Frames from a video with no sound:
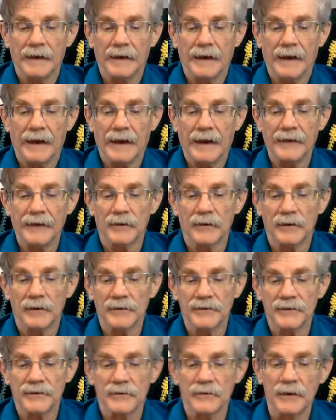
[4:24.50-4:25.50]
And you're
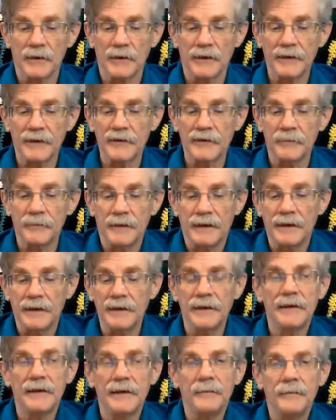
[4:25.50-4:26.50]
also going to
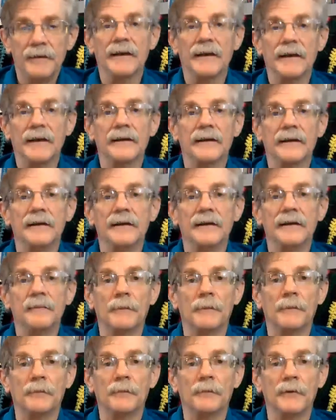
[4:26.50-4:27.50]
be beginning the
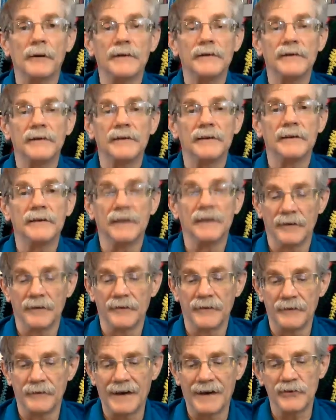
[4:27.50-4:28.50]
preparation
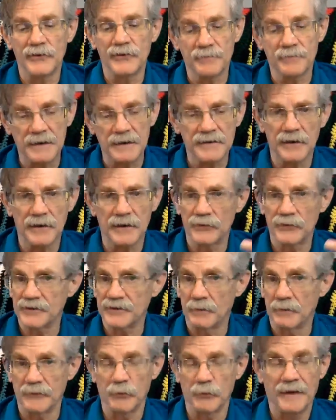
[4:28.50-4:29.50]
of the value speech. I know
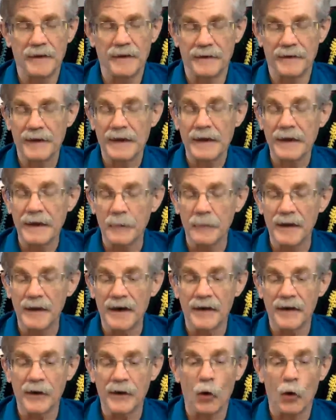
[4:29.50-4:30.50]
some of you have been thinking
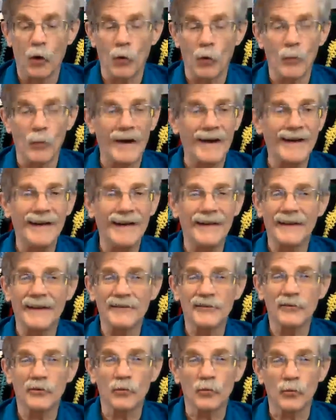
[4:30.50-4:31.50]
about it already, and
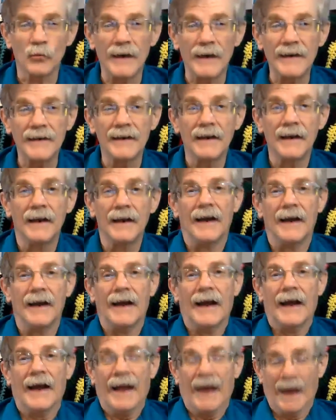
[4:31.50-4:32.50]
that's great.
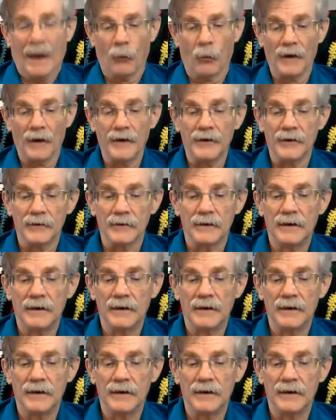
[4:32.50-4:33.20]
And what you're